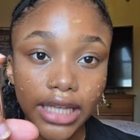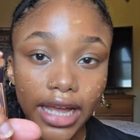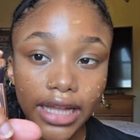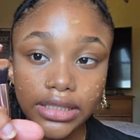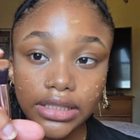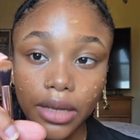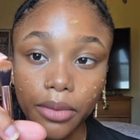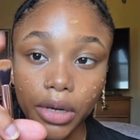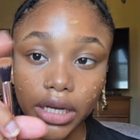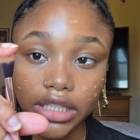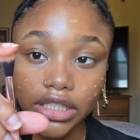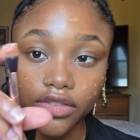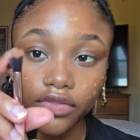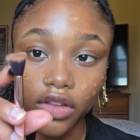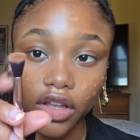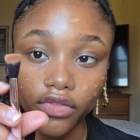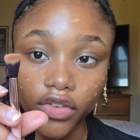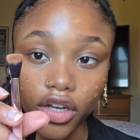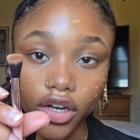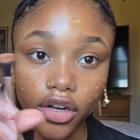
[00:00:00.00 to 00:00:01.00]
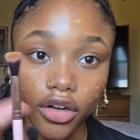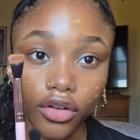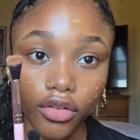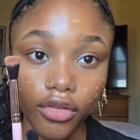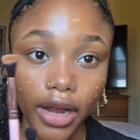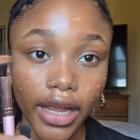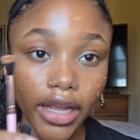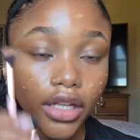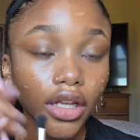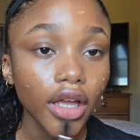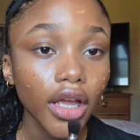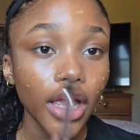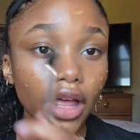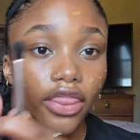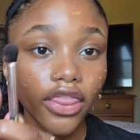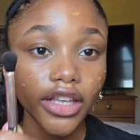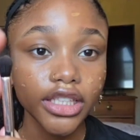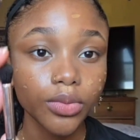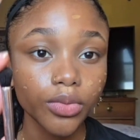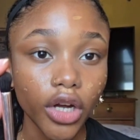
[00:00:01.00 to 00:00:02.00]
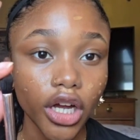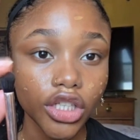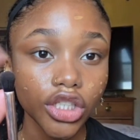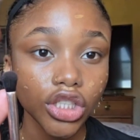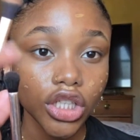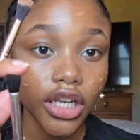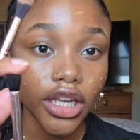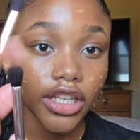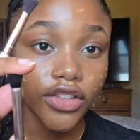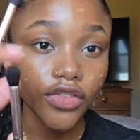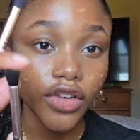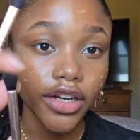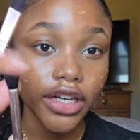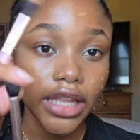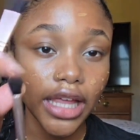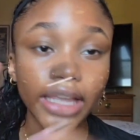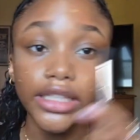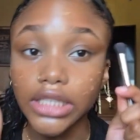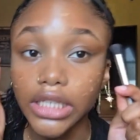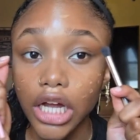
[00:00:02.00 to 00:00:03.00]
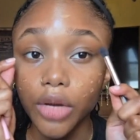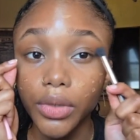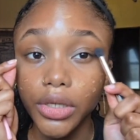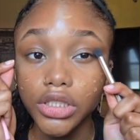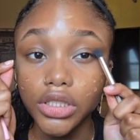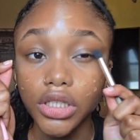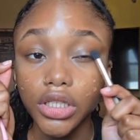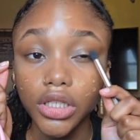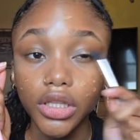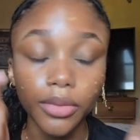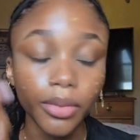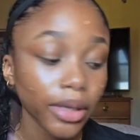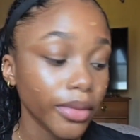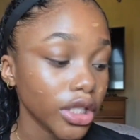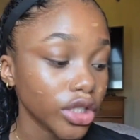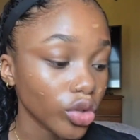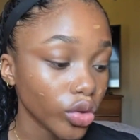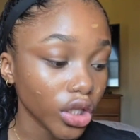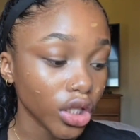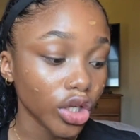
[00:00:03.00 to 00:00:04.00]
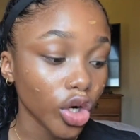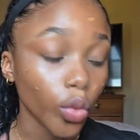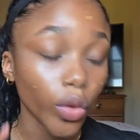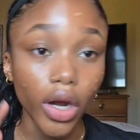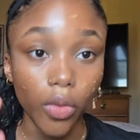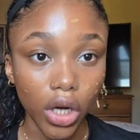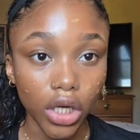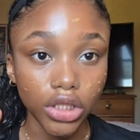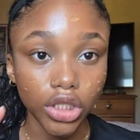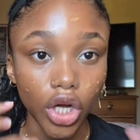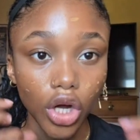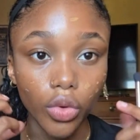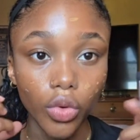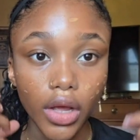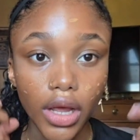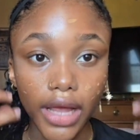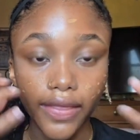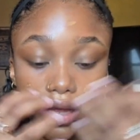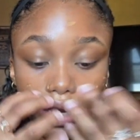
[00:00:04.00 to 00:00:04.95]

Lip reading: of dense, but it's fluffier, right? This brush is very, like, it's going to help, the pigment is only going to go where I want it to go.